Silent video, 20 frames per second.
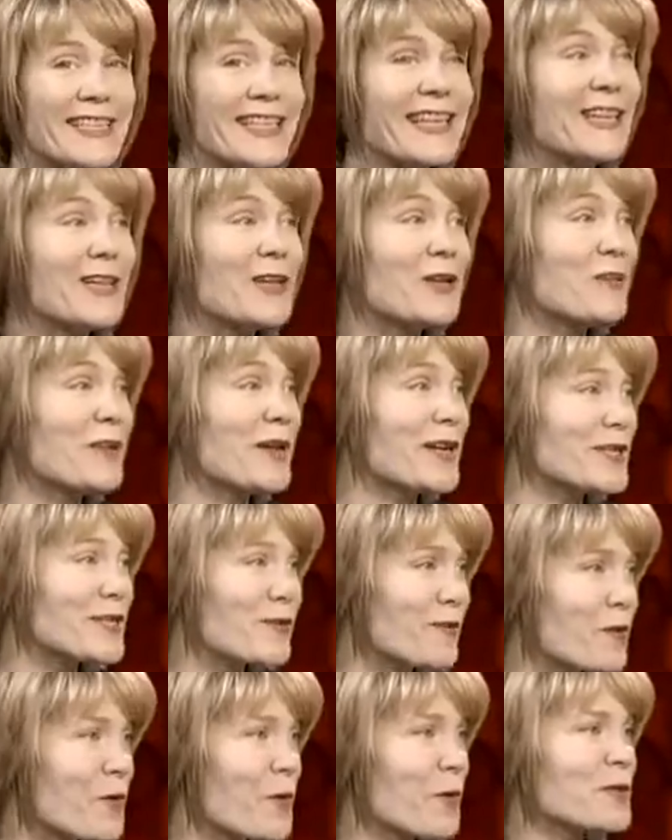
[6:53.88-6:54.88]
deal because,
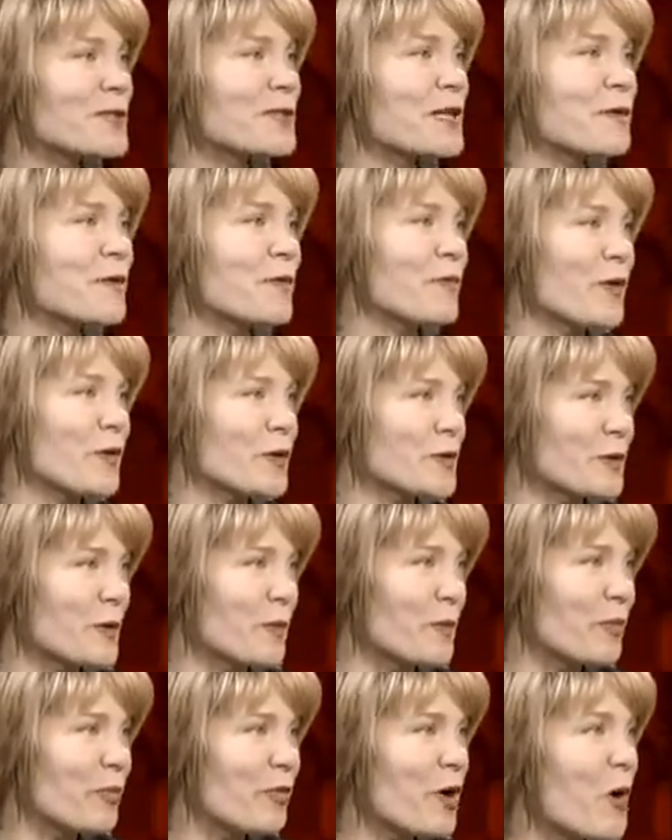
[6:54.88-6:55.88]
of course, Lehman Brothers
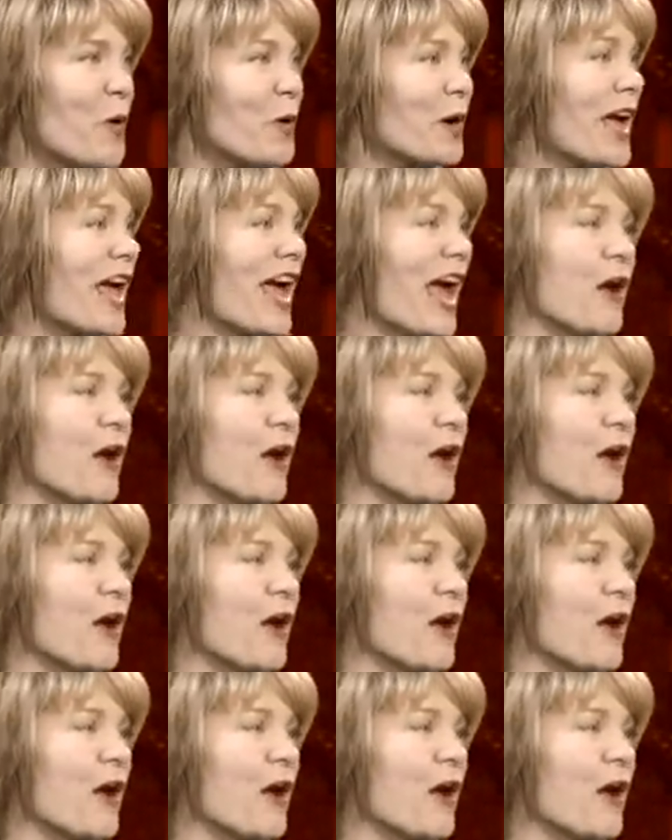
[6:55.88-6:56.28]
went broke